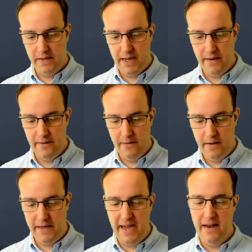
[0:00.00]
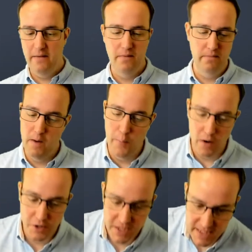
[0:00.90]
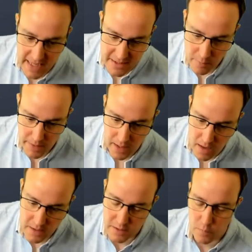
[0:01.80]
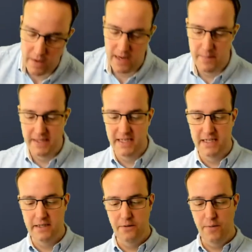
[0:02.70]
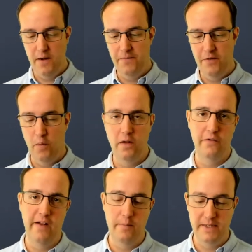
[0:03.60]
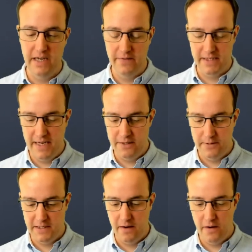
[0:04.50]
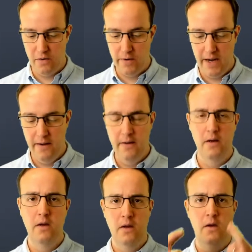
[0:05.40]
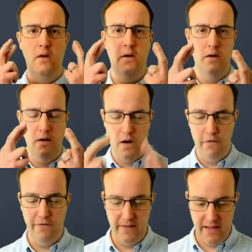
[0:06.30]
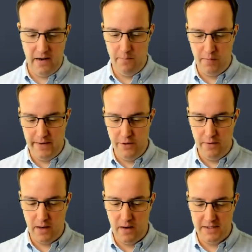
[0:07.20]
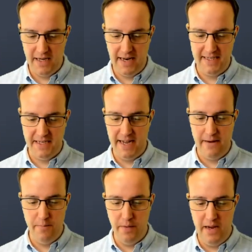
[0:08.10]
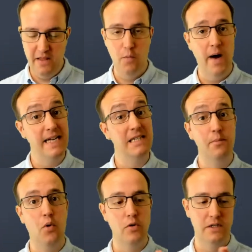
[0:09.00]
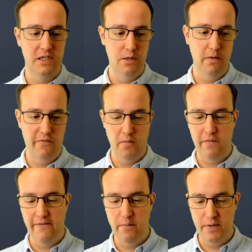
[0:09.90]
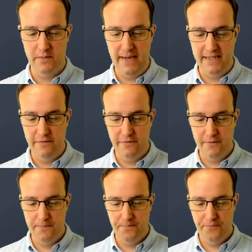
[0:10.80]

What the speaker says: Okay. Again, apologies that that's Omniclass. We're limited to what the developers give us there to a certain degree. Hopefully they'll implement Uniclass at a later date, but either way, it's important to do it from a Revit perspective.